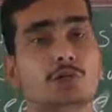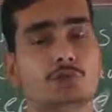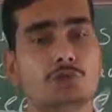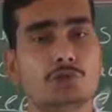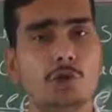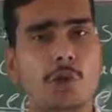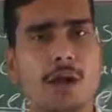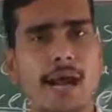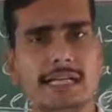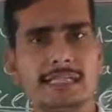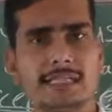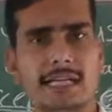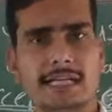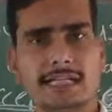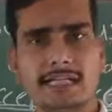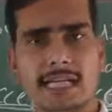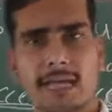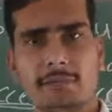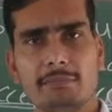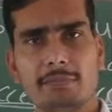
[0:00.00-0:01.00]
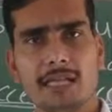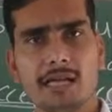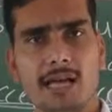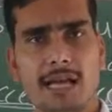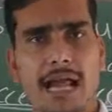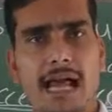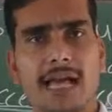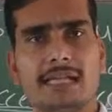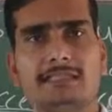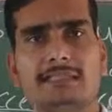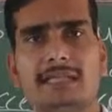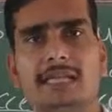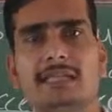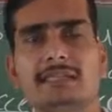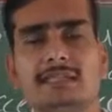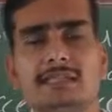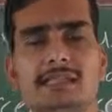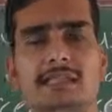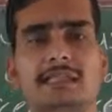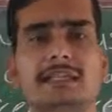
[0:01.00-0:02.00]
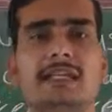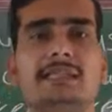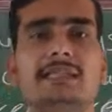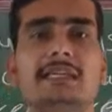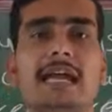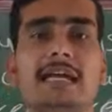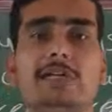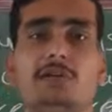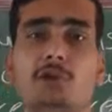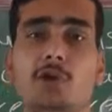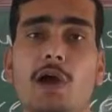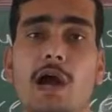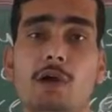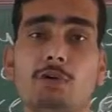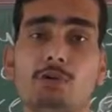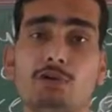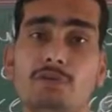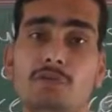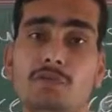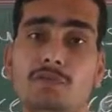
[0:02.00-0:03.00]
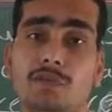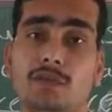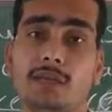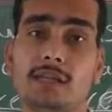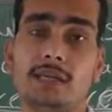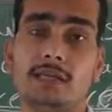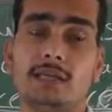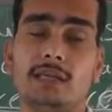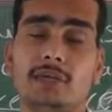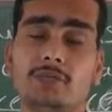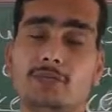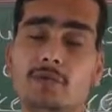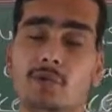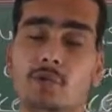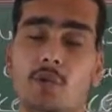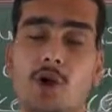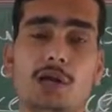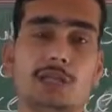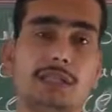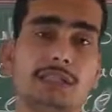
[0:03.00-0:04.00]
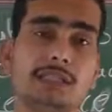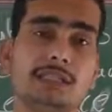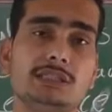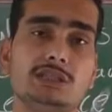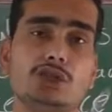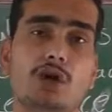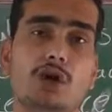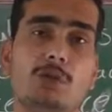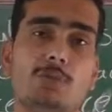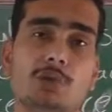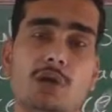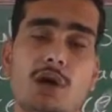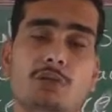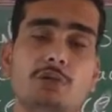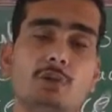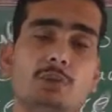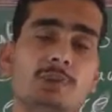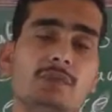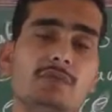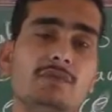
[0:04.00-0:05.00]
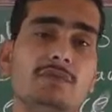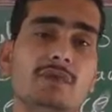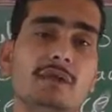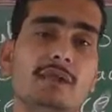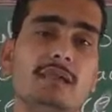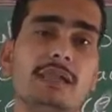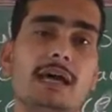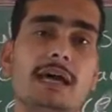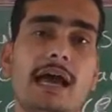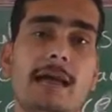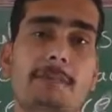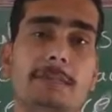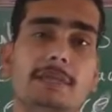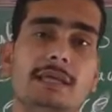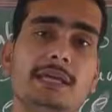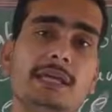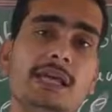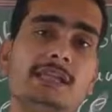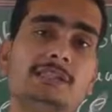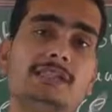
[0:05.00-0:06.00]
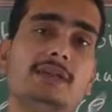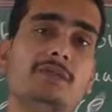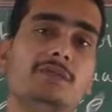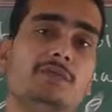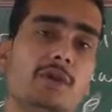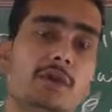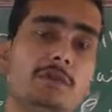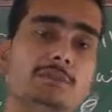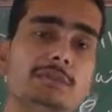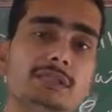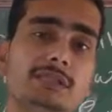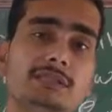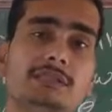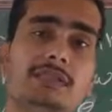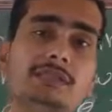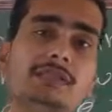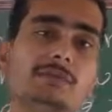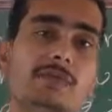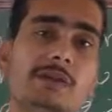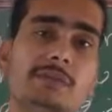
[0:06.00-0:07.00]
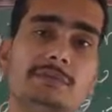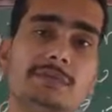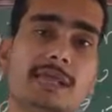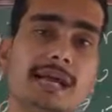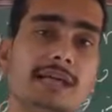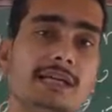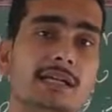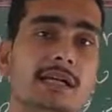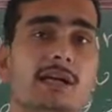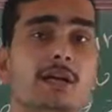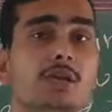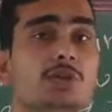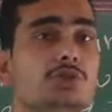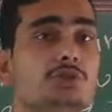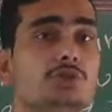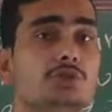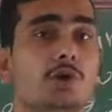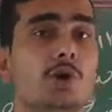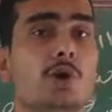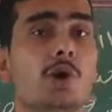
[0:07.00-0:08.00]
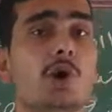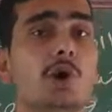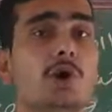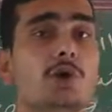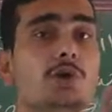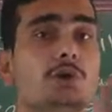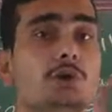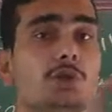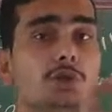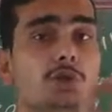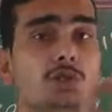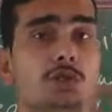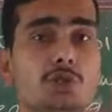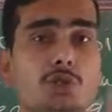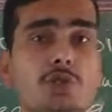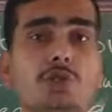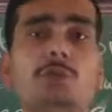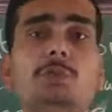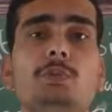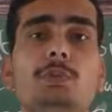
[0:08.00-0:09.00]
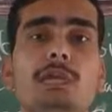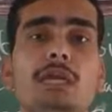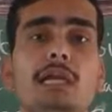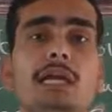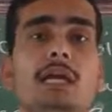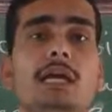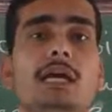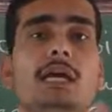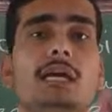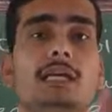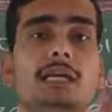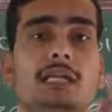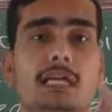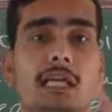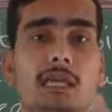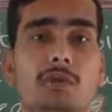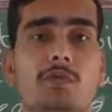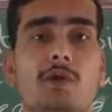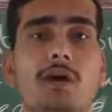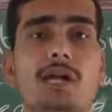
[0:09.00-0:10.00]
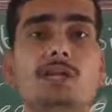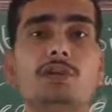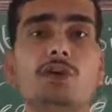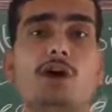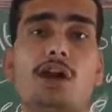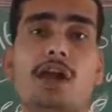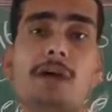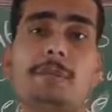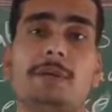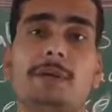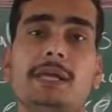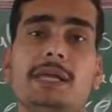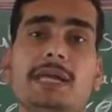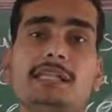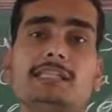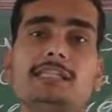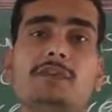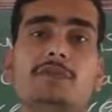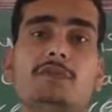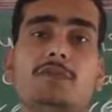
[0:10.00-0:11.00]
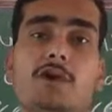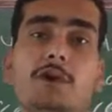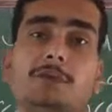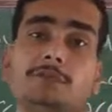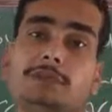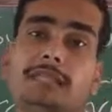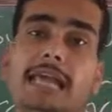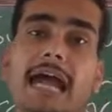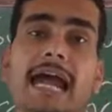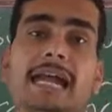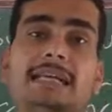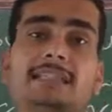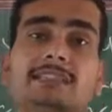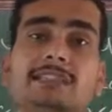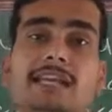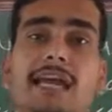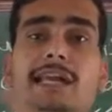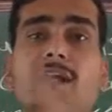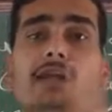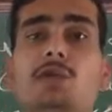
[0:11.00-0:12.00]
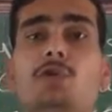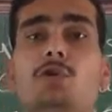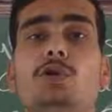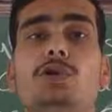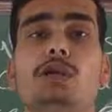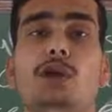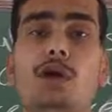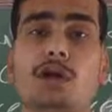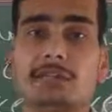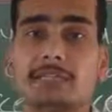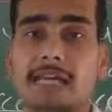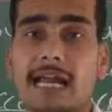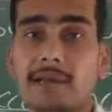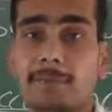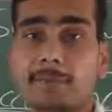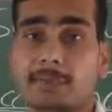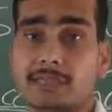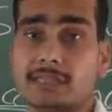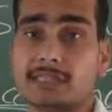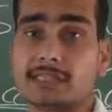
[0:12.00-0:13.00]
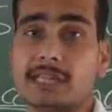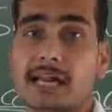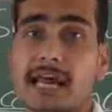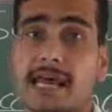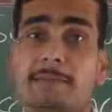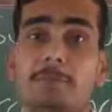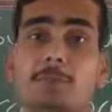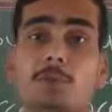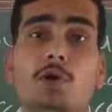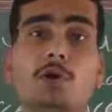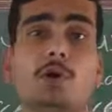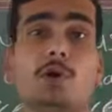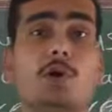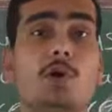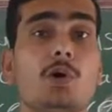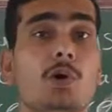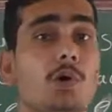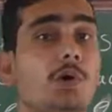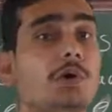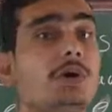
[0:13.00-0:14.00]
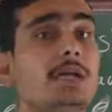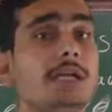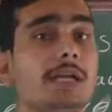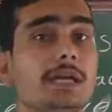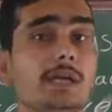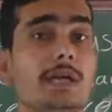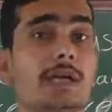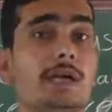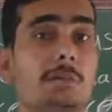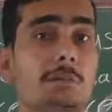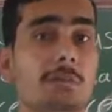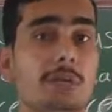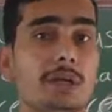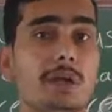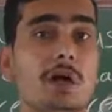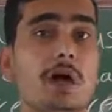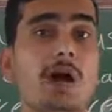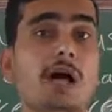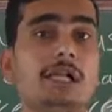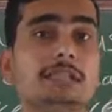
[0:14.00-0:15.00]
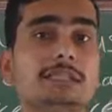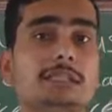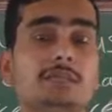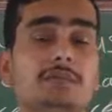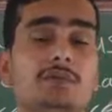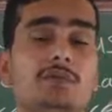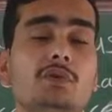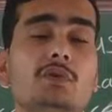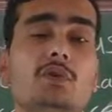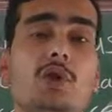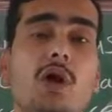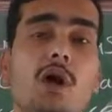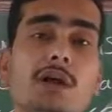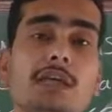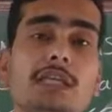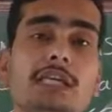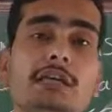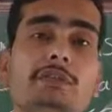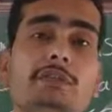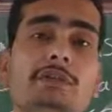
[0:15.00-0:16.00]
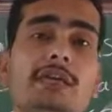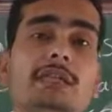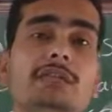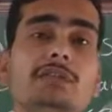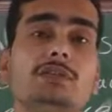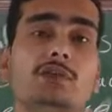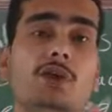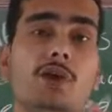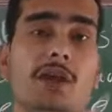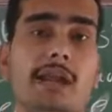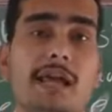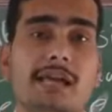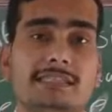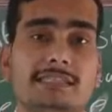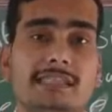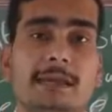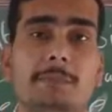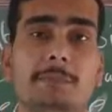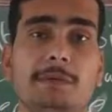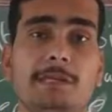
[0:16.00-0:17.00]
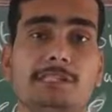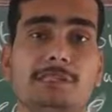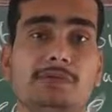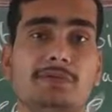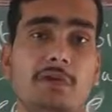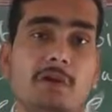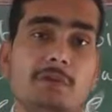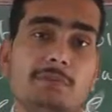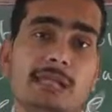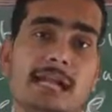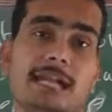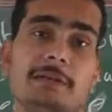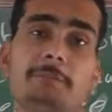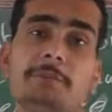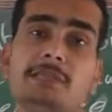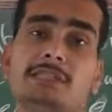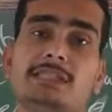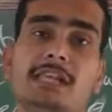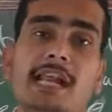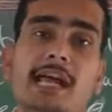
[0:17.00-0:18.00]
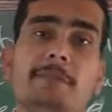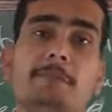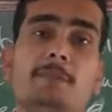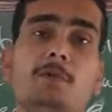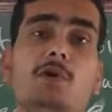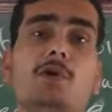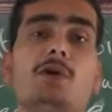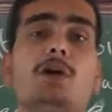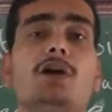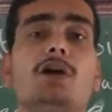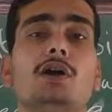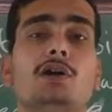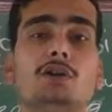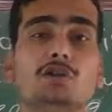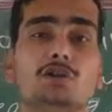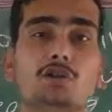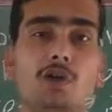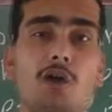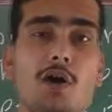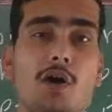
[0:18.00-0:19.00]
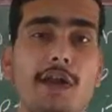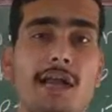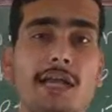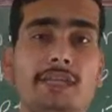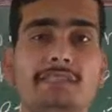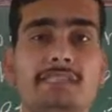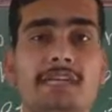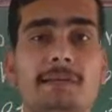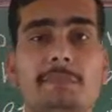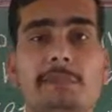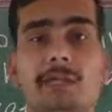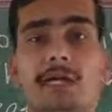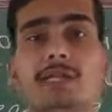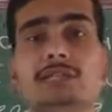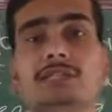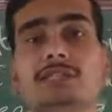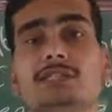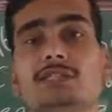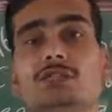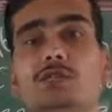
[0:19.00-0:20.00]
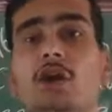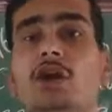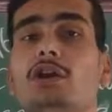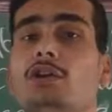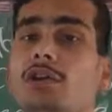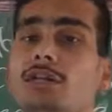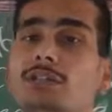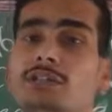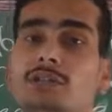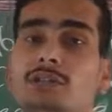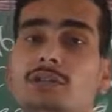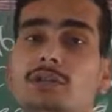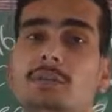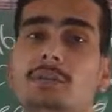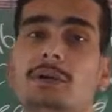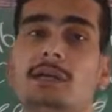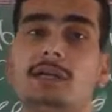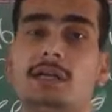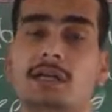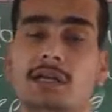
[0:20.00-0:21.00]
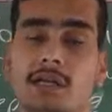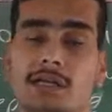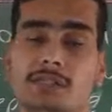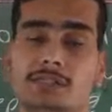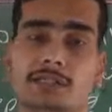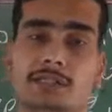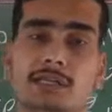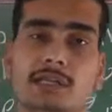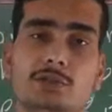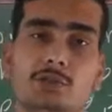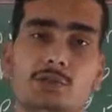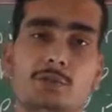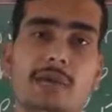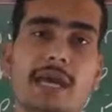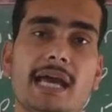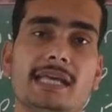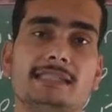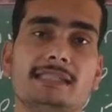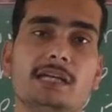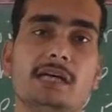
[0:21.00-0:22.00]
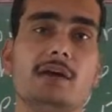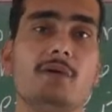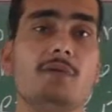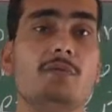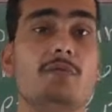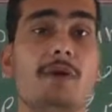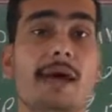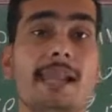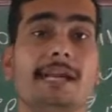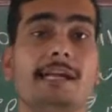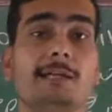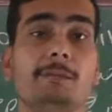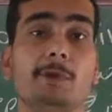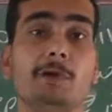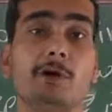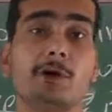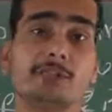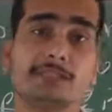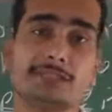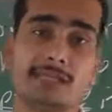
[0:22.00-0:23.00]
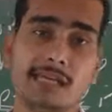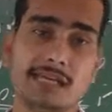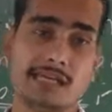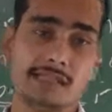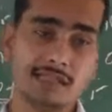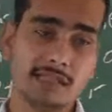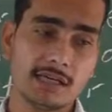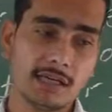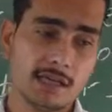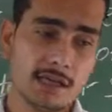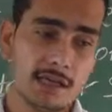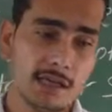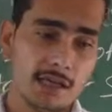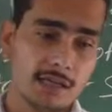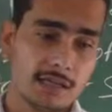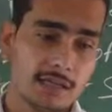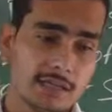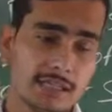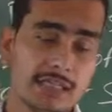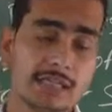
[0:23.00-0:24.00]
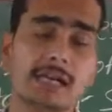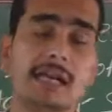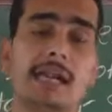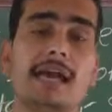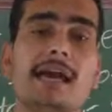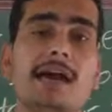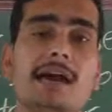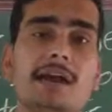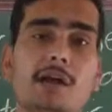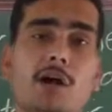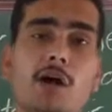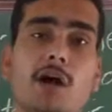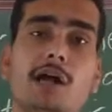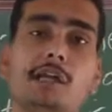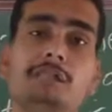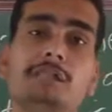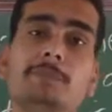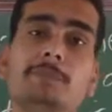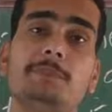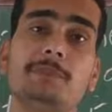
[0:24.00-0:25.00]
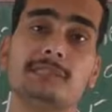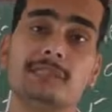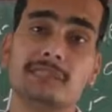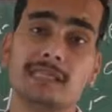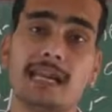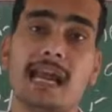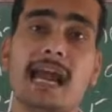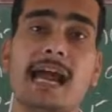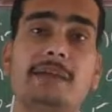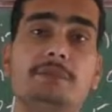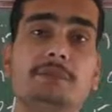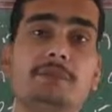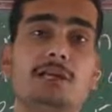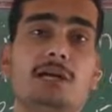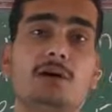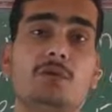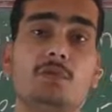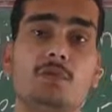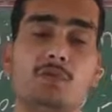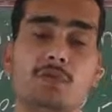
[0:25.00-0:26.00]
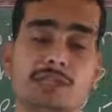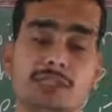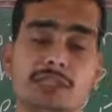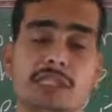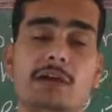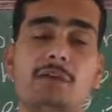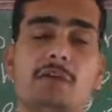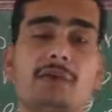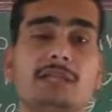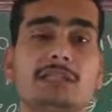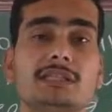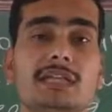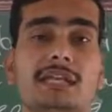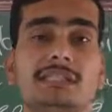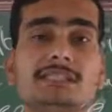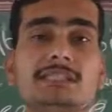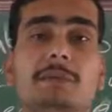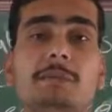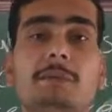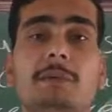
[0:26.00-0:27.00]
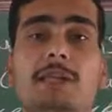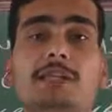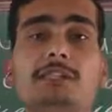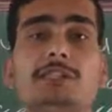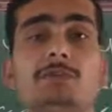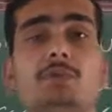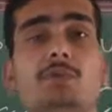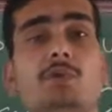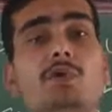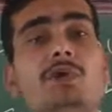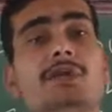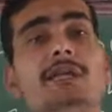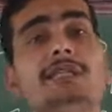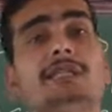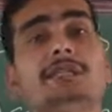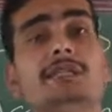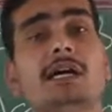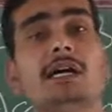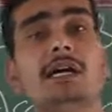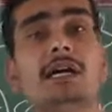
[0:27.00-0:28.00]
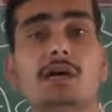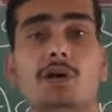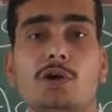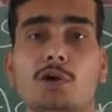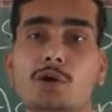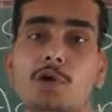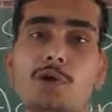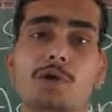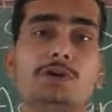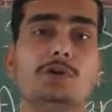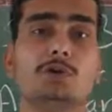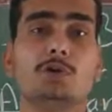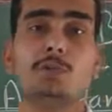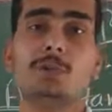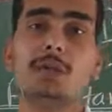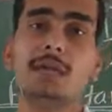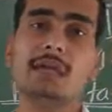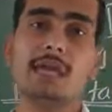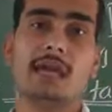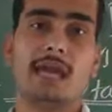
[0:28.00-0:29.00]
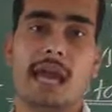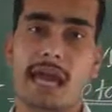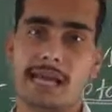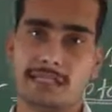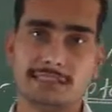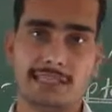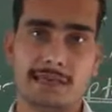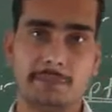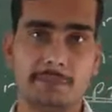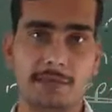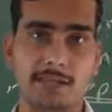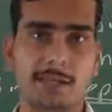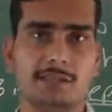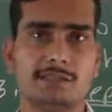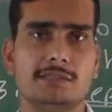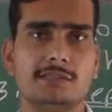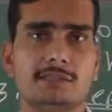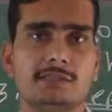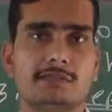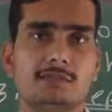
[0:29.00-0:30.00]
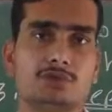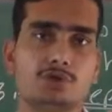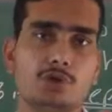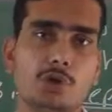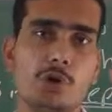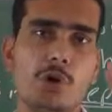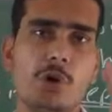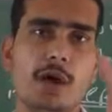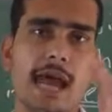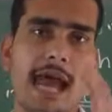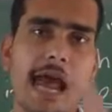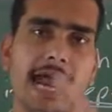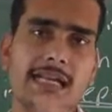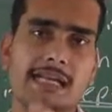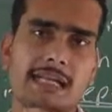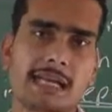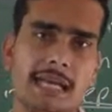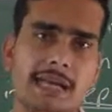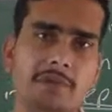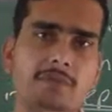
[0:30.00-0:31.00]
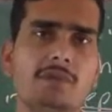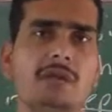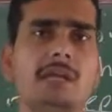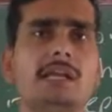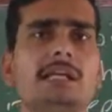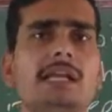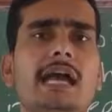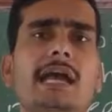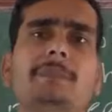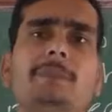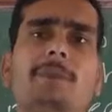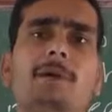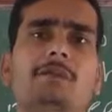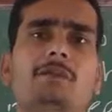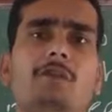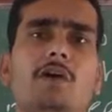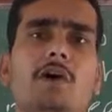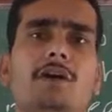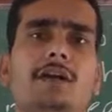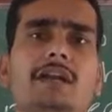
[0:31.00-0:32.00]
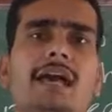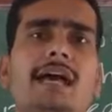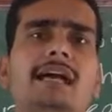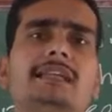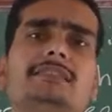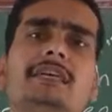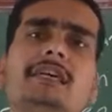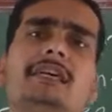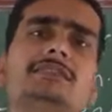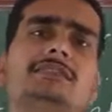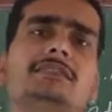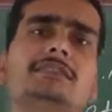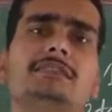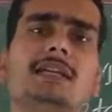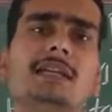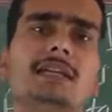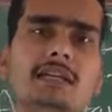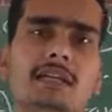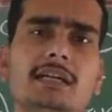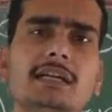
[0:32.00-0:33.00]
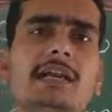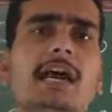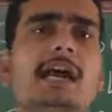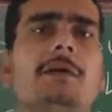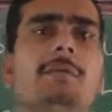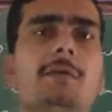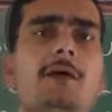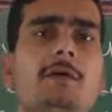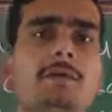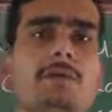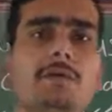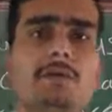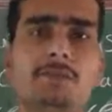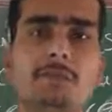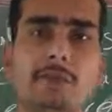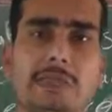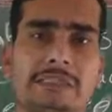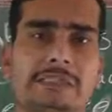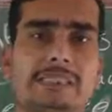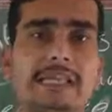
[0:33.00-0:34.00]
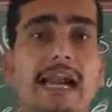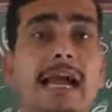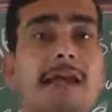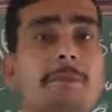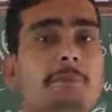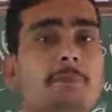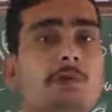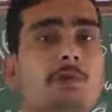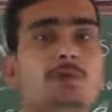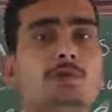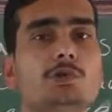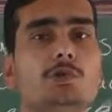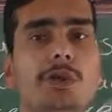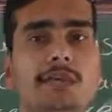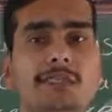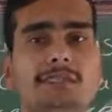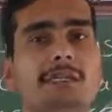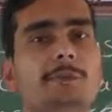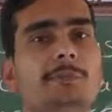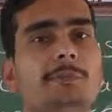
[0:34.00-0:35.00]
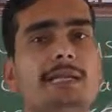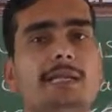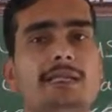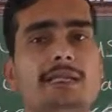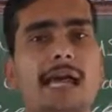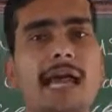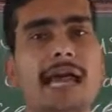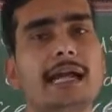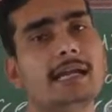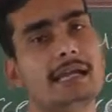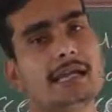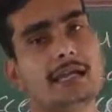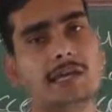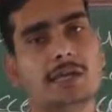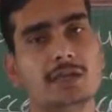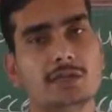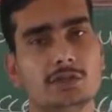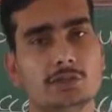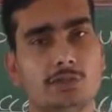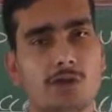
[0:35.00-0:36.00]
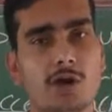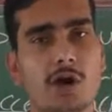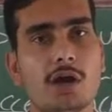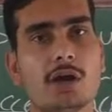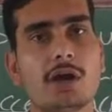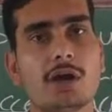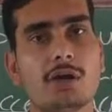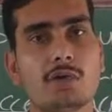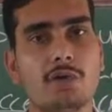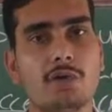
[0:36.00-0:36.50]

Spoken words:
So at that time in the last there is a written that you have to fill, if you want this job you have to be fill the application from this website. So you should be given your application from that channel only or that prescribed mode only, because if you not giving your acceptance from that prescribed mode, your acceptance is not considered to be as a valid, because there is a declared or prescribed the whichever the acceptance mode is going to be accepted. So at every type of contract there is a certain type of prescribed mode to accepting that your